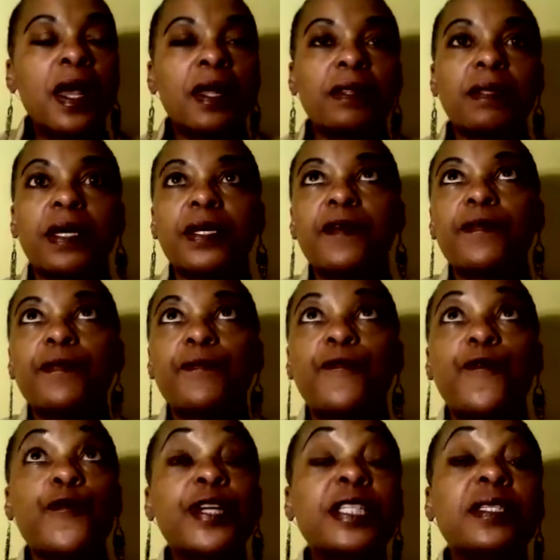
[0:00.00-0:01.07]
Like,
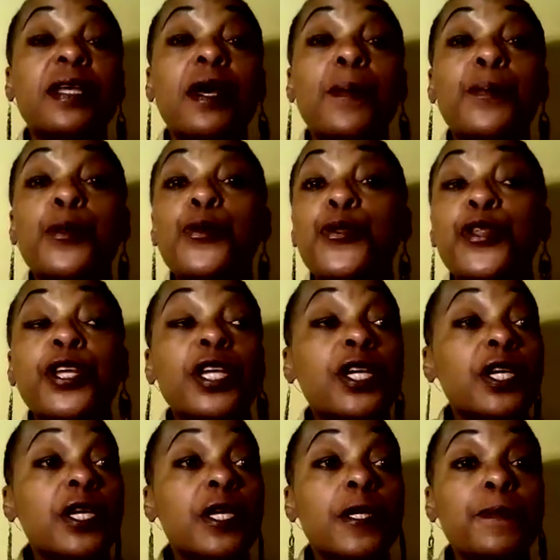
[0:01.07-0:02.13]
for example,
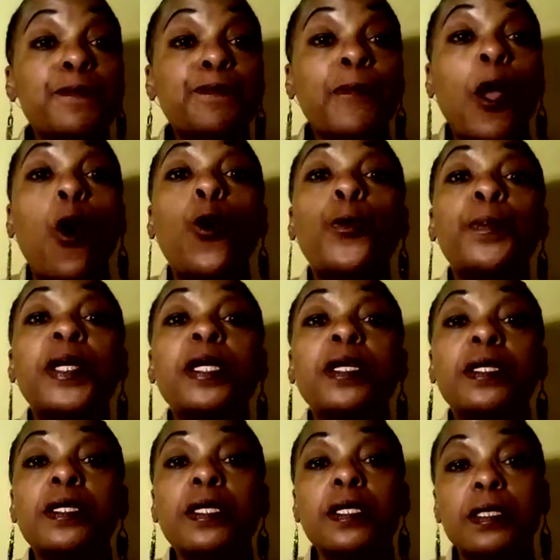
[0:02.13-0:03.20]
the Hopi
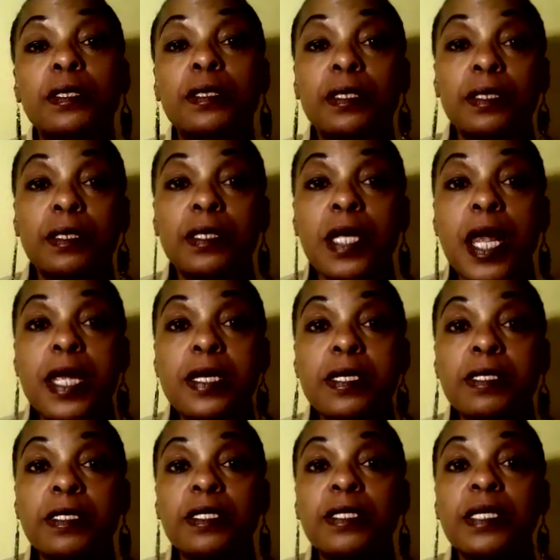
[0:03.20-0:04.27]
Indians in
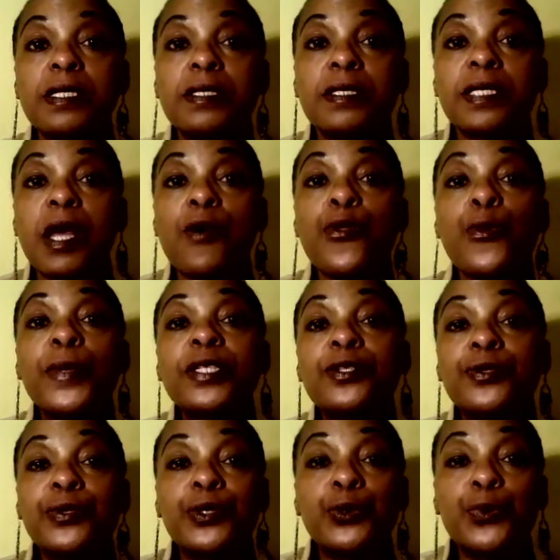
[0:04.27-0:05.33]
the
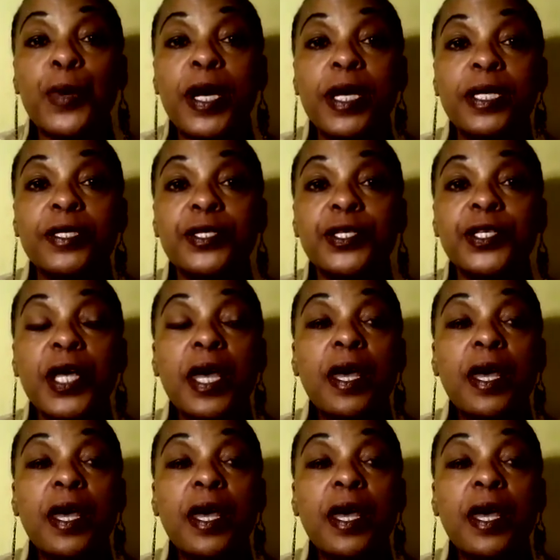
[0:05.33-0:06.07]
southwestern U.S.,